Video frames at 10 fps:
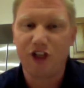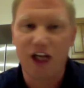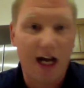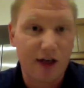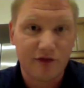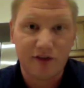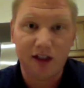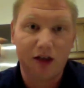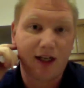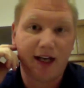Geography,
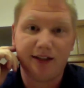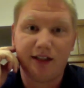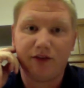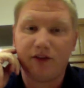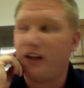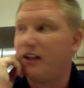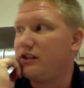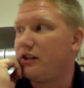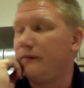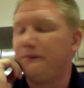all kinds of different things.
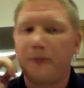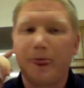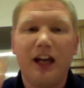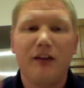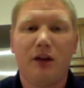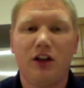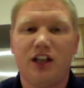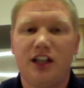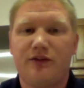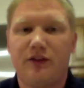So
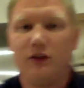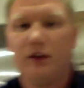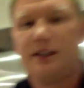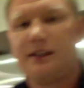apologize for the noise.